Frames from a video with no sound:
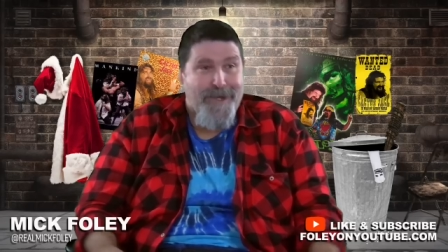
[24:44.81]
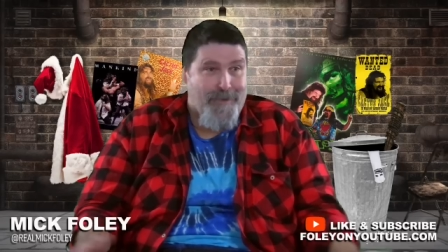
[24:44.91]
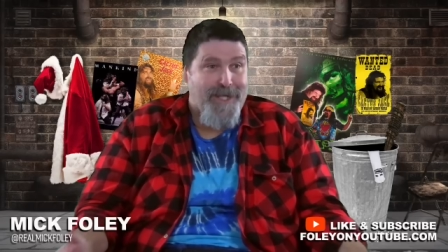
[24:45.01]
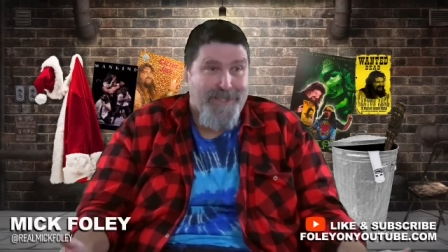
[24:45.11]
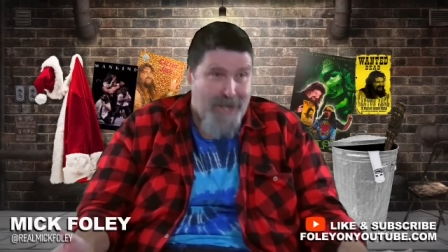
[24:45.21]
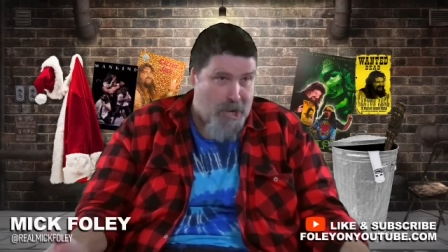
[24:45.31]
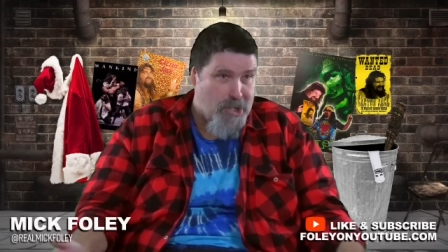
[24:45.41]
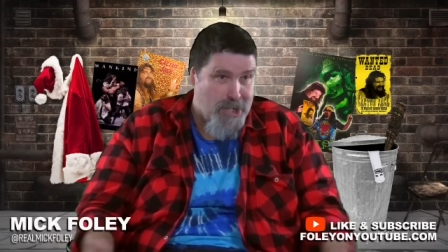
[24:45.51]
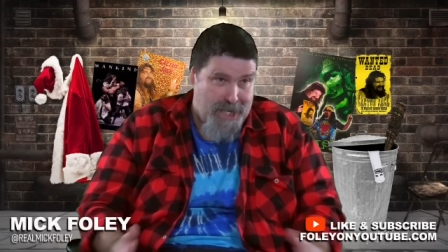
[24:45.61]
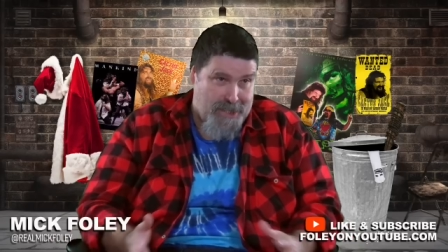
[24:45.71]
When I say
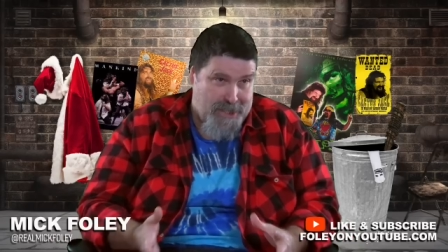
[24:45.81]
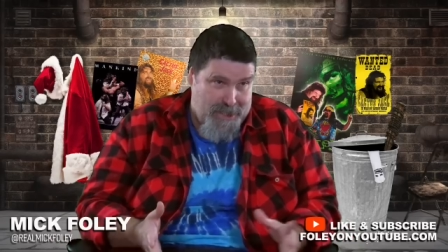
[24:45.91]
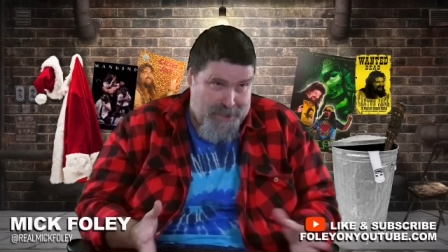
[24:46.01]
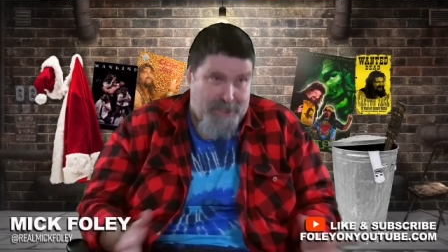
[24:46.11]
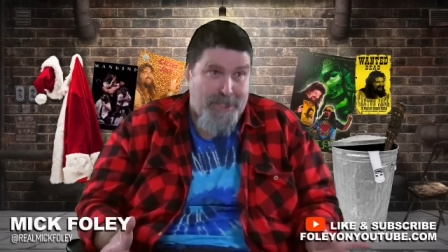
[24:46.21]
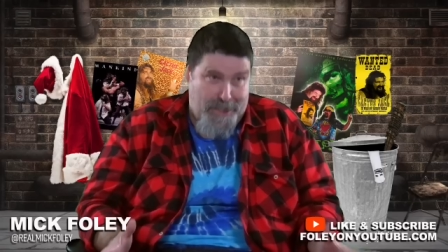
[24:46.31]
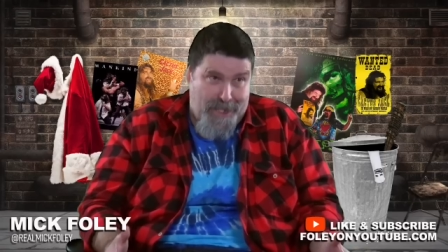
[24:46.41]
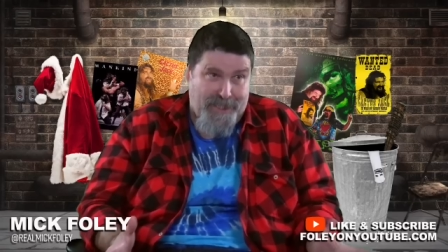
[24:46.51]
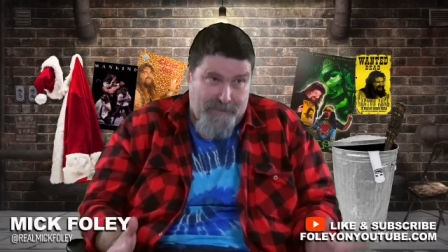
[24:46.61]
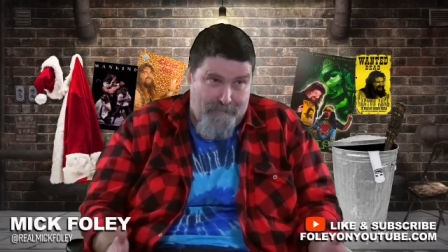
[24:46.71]
underneath, you,
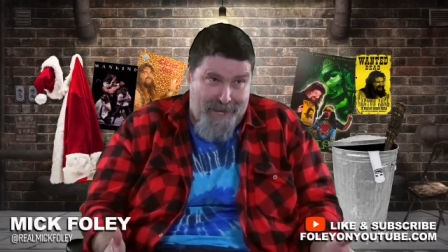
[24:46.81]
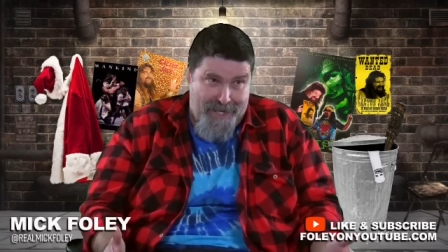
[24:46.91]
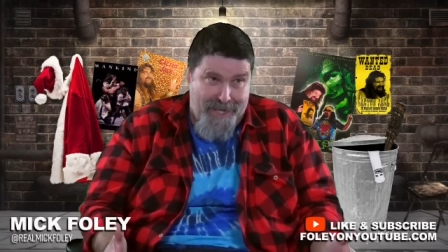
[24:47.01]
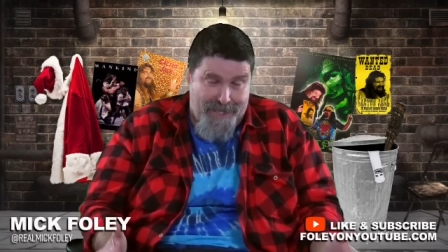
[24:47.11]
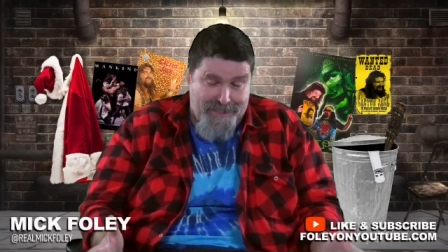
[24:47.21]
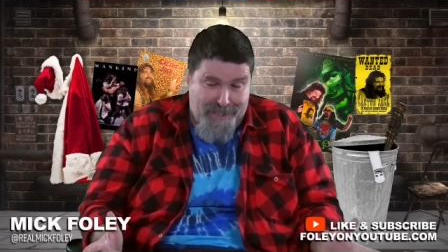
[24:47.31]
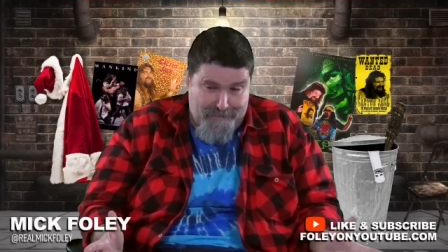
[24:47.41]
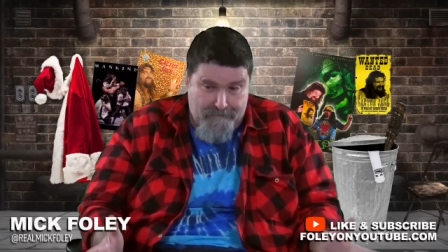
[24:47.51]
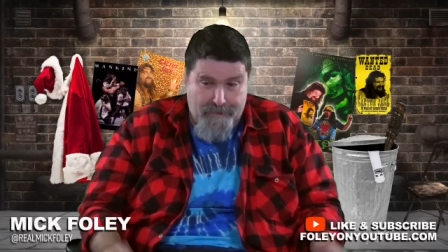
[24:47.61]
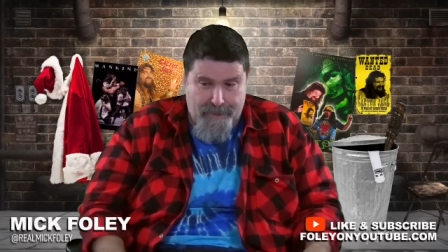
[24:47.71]
that's meant as
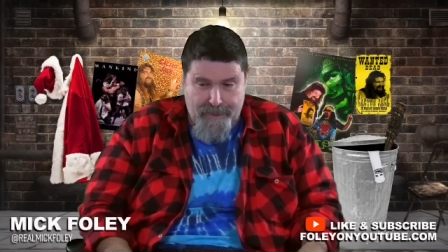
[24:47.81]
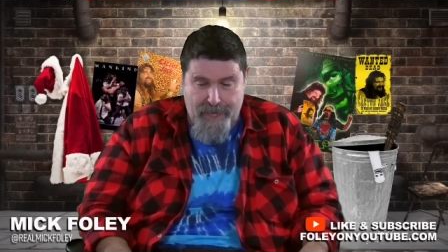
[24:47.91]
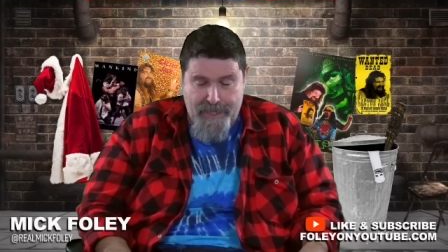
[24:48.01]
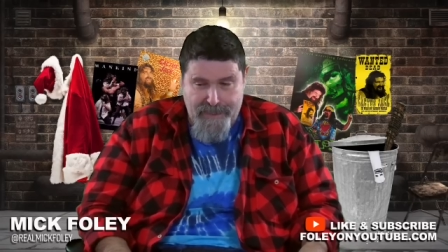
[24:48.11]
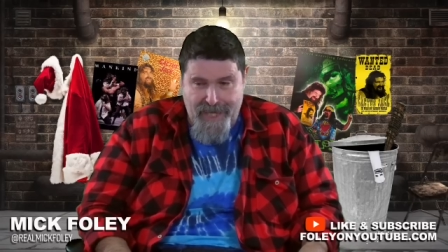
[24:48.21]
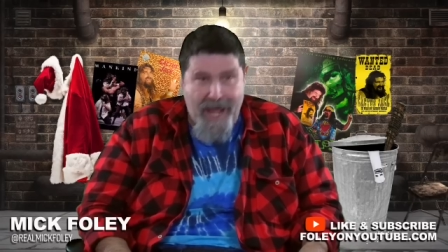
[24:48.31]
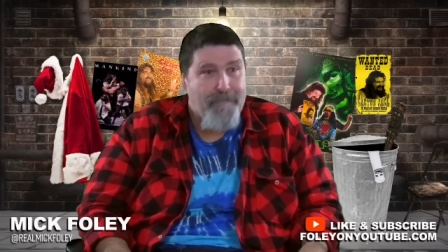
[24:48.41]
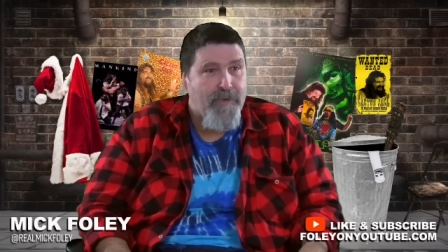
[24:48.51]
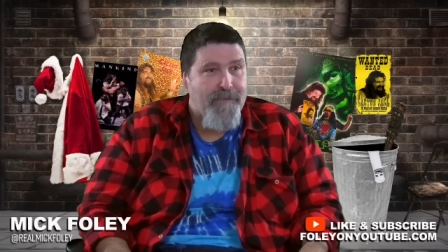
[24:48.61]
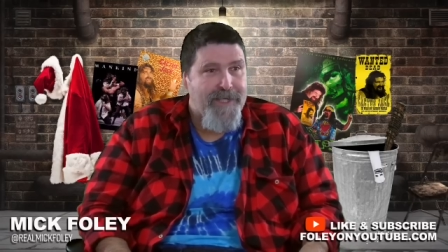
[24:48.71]
a uh, as a
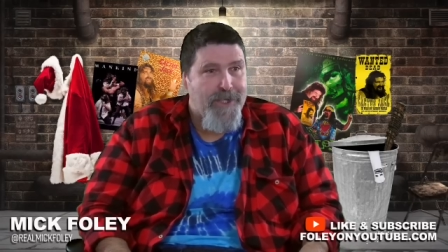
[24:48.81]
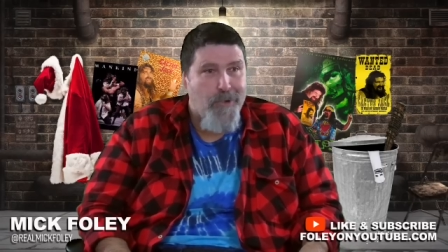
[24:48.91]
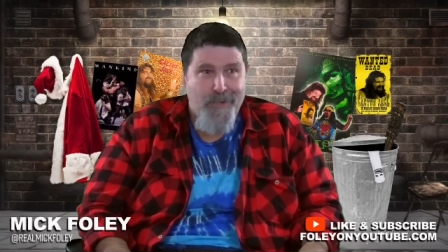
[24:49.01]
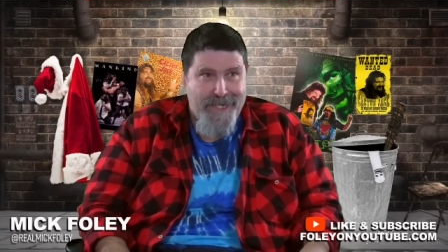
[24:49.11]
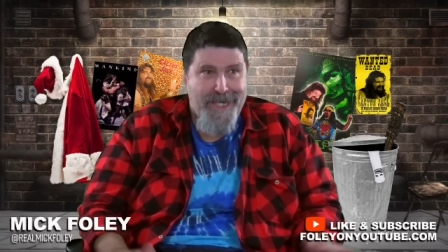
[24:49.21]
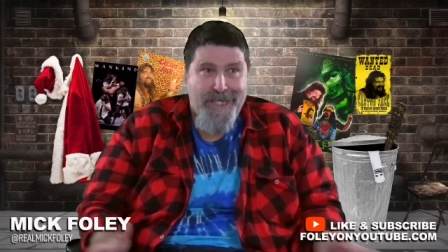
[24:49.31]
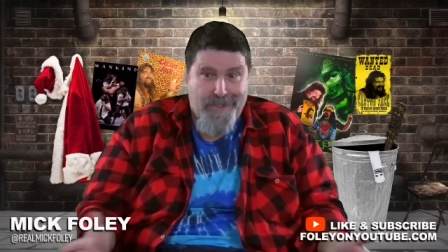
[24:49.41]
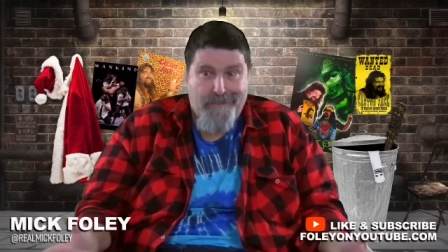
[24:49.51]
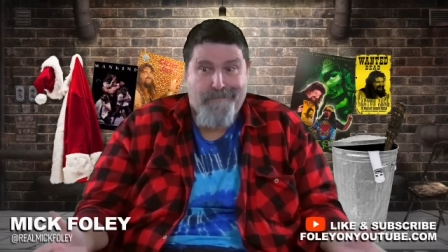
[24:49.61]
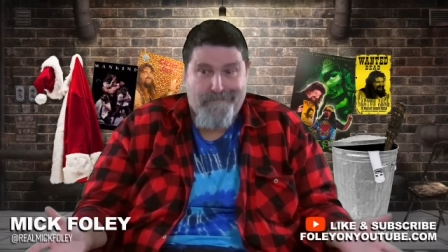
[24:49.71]
compliment. You know, we need
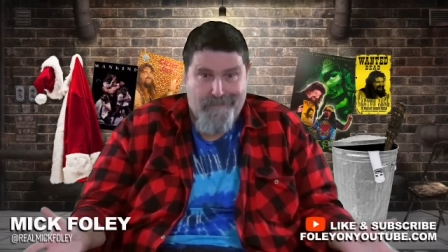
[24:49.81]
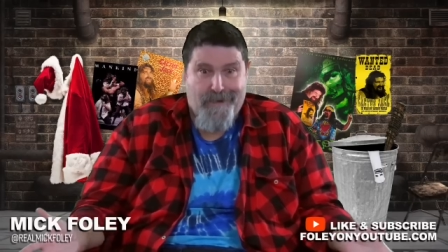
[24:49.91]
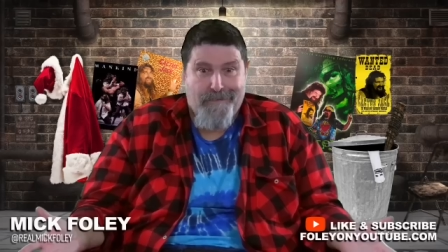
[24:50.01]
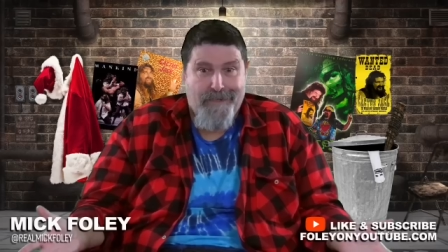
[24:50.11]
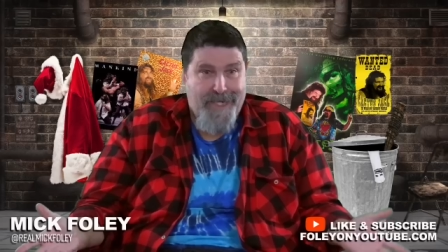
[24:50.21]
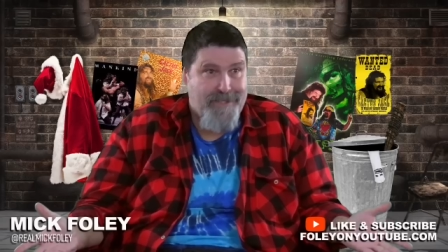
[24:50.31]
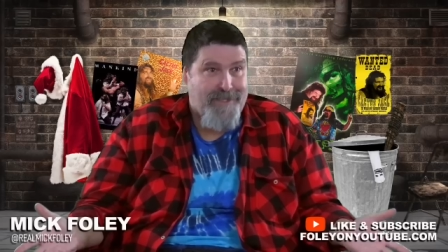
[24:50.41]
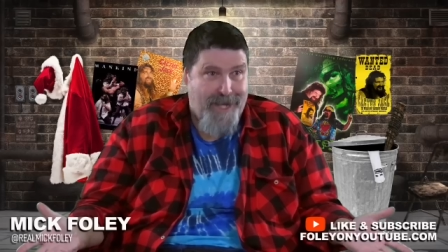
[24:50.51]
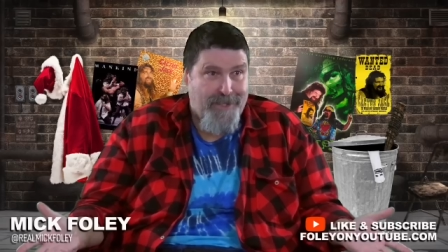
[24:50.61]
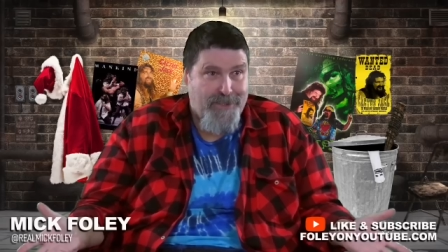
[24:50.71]
underneath
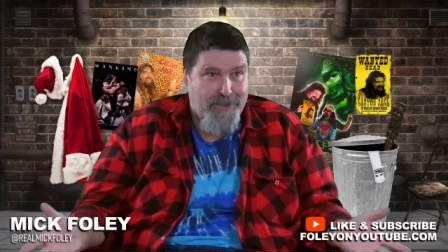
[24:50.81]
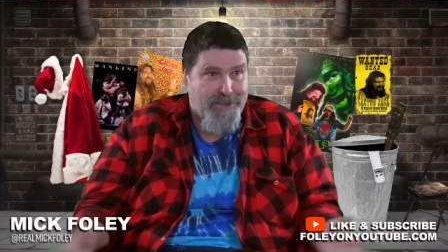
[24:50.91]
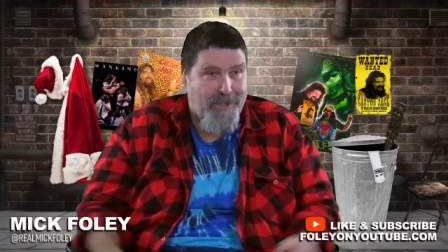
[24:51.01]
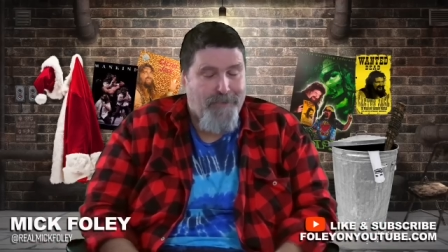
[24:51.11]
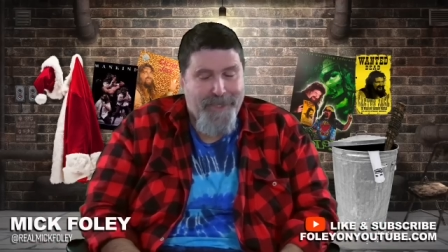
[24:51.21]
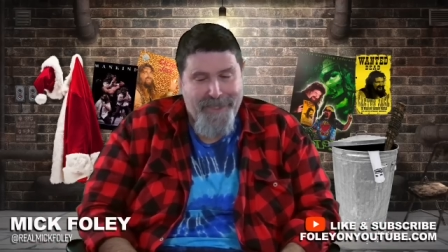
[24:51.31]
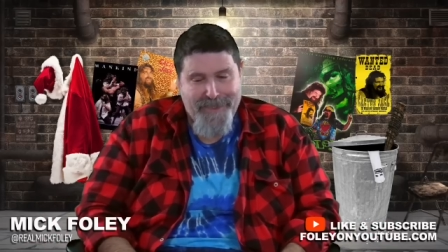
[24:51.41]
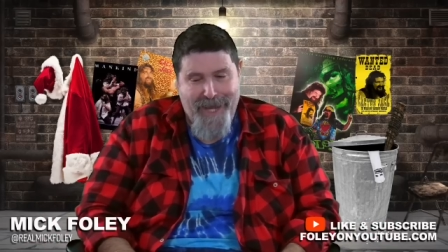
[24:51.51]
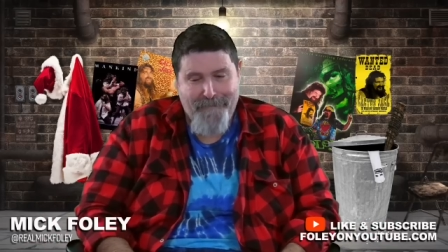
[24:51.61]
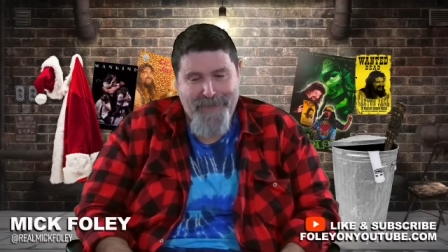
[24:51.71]
talent just like we need
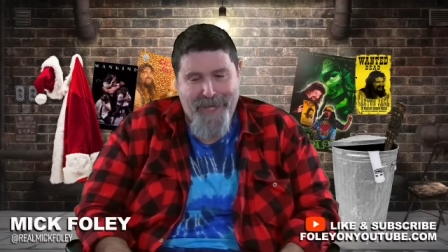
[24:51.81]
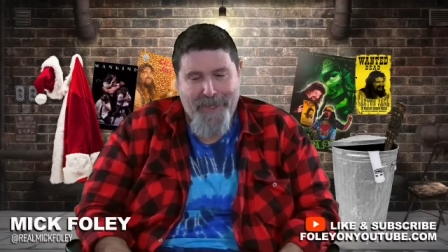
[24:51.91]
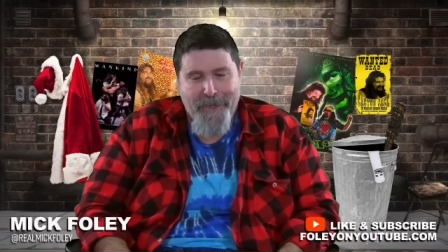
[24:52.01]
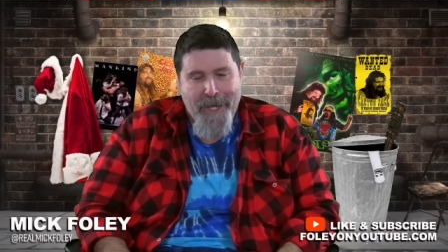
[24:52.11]
top talent.